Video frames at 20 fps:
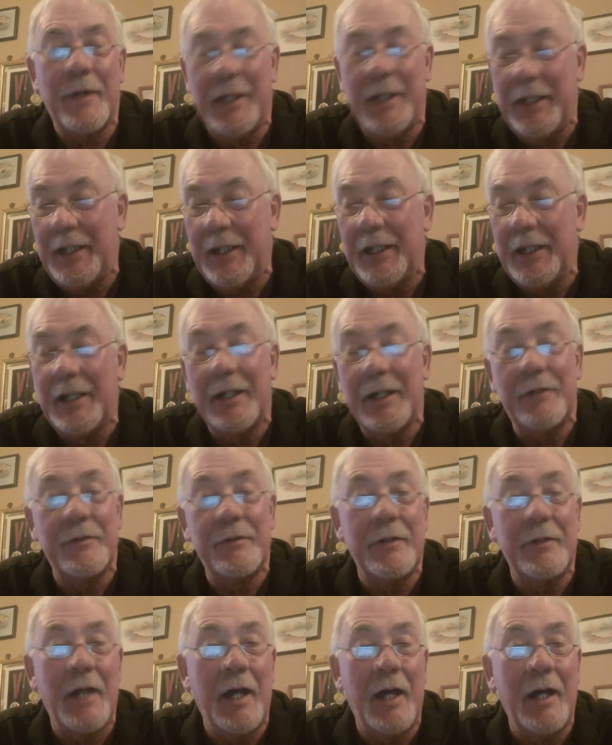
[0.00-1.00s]
the
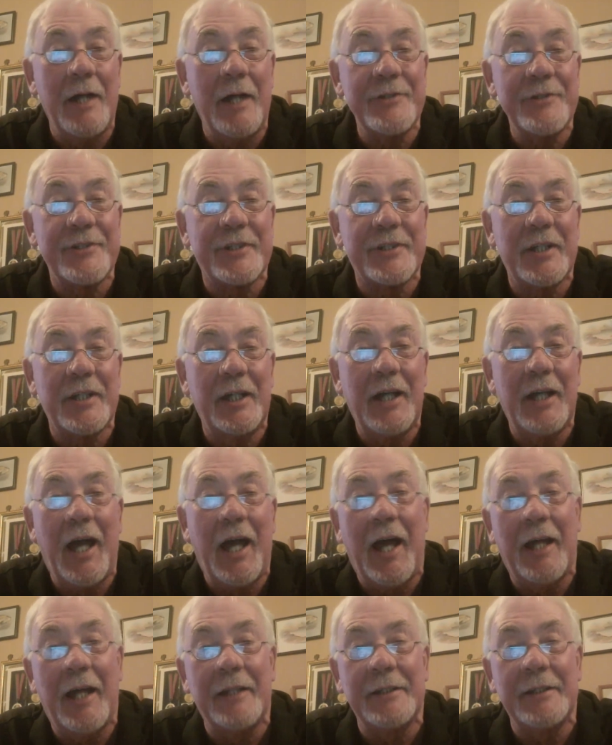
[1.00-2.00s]
USK
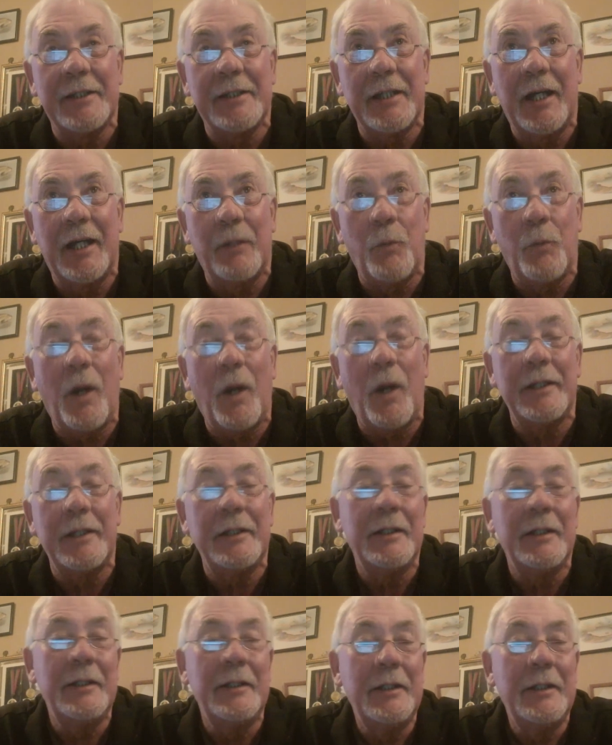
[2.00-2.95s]
and Y